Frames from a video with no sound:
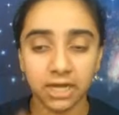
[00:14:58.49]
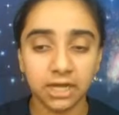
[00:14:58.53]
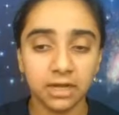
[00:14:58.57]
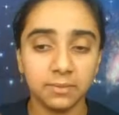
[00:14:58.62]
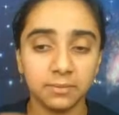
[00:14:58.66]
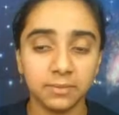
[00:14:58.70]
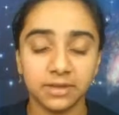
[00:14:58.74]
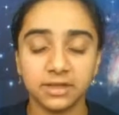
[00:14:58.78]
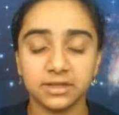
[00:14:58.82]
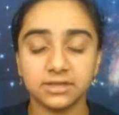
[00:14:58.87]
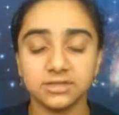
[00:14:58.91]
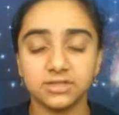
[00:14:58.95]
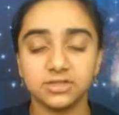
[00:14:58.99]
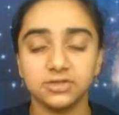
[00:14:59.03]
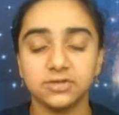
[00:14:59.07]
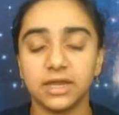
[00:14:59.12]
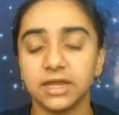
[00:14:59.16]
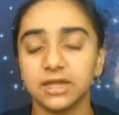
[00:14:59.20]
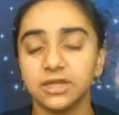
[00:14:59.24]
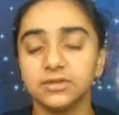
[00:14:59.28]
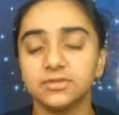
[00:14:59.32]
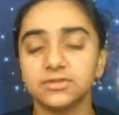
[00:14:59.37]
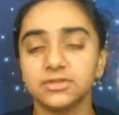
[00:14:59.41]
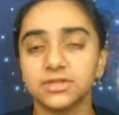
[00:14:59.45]
it because you
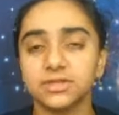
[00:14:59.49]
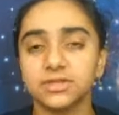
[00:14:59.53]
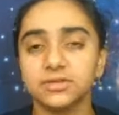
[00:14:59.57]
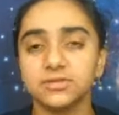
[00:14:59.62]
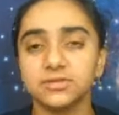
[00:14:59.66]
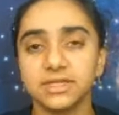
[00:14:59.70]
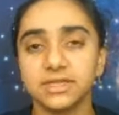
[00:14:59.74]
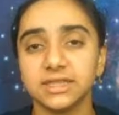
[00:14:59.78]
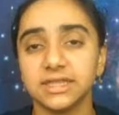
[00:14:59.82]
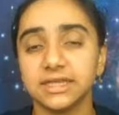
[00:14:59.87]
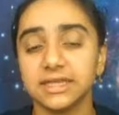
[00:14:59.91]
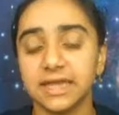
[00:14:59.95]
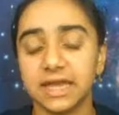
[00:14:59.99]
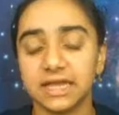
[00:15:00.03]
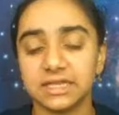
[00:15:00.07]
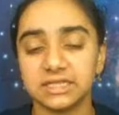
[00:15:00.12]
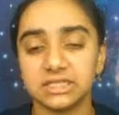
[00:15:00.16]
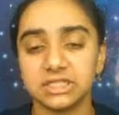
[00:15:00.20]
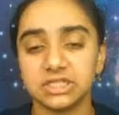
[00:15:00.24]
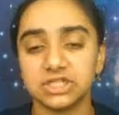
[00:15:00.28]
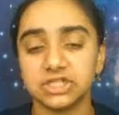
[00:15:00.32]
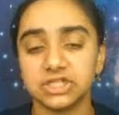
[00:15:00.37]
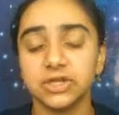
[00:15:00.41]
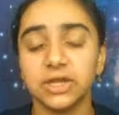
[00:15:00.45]
can't use it using the guess
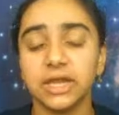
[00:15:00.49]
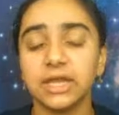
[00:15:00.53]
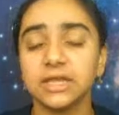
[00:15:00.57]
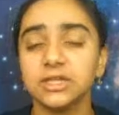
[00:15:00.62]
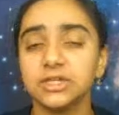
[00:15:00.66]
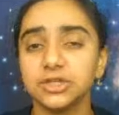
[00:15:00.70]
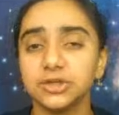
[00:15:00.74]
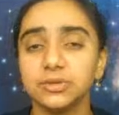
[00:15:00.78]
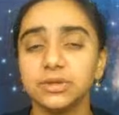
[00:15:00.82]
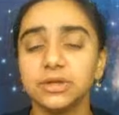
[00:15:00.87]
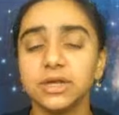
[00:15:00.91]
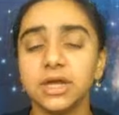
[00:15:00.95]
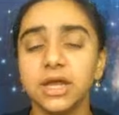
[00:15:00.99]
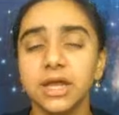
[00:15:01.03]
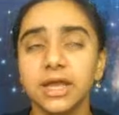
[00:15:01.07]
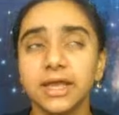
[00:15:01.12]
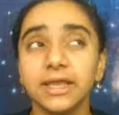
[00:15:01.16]
and you can't do it